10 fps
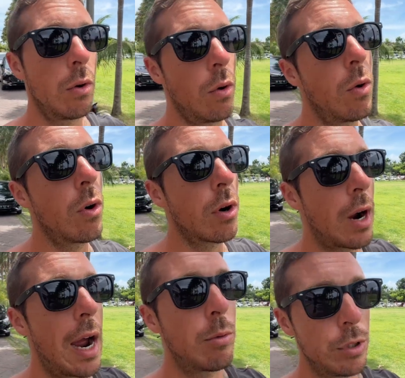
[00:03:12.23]
or
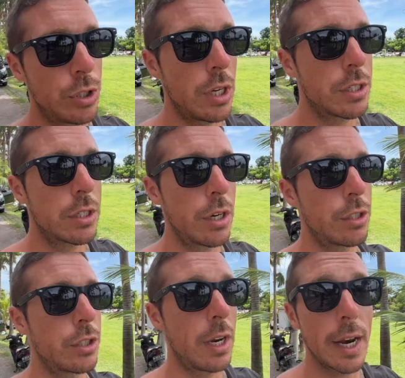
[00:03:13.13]
I will just
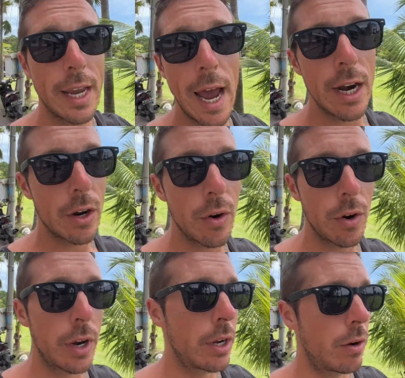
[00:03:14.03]
search in a
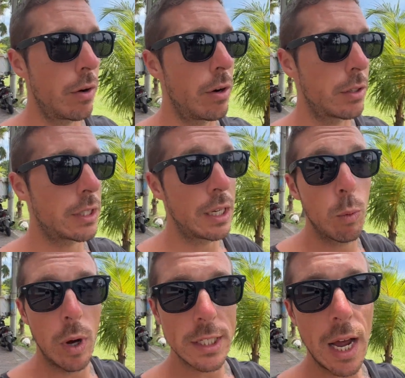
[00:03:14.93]
category or see
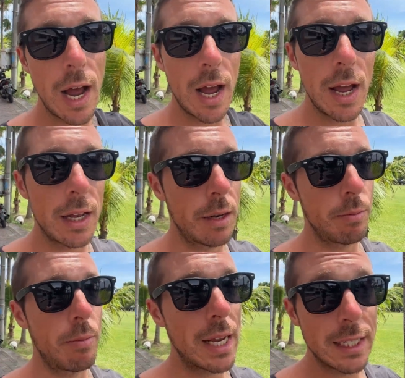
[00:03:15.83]
what's hot,
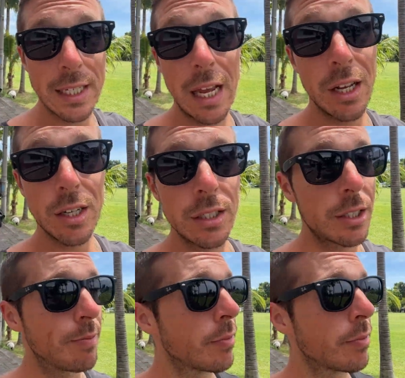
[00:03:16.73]
best sellers.